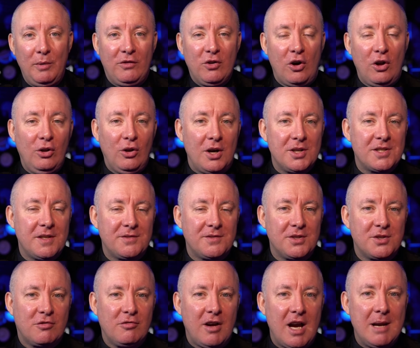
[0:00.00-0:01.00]
We've got lots of
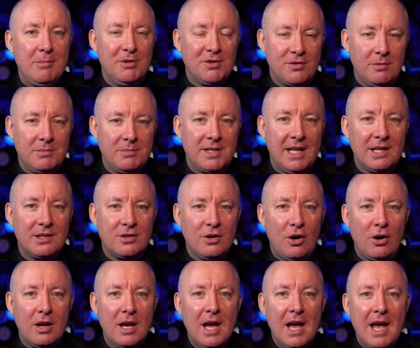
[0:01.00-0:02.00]
subscribers from
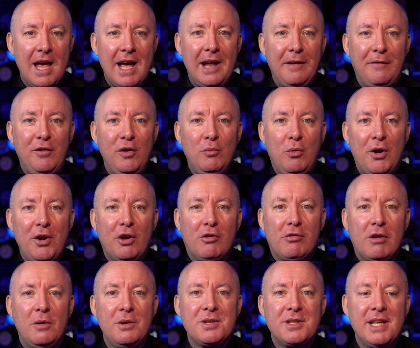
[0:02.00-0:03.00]
TikTok. And if you want to
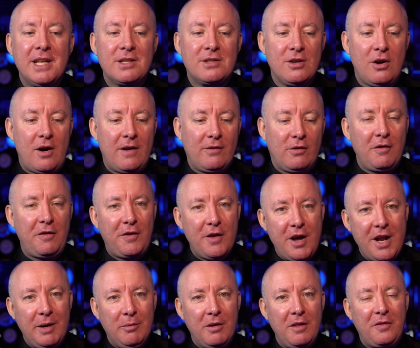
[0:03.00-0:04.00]
grow on TikTok, I've got
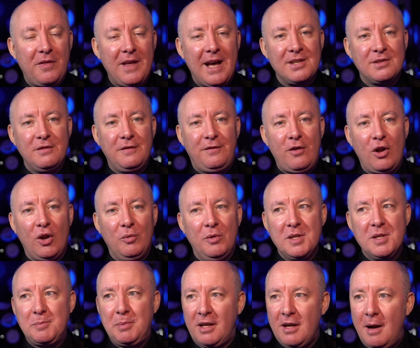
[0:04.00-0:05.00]
31,000
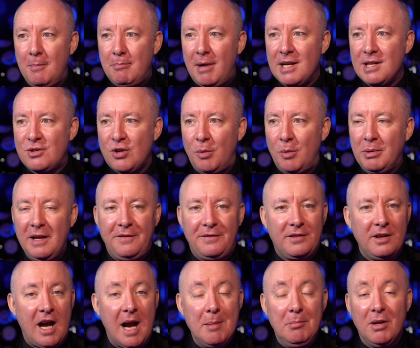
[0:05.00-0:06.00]
followers. Become my top
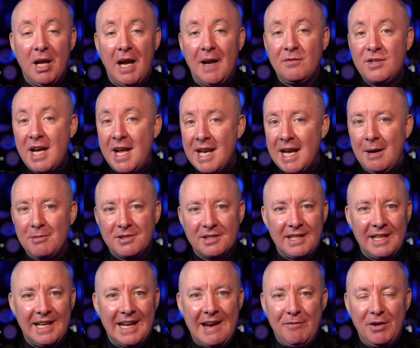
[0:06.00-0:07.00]
gifter. I'm live 10 hours
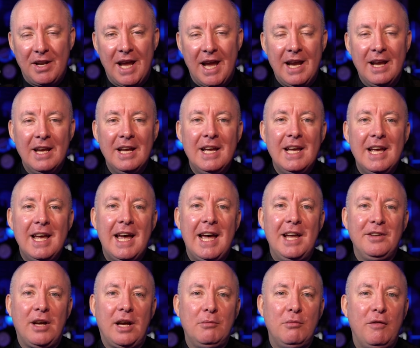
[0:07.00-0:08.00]
a day every day, and I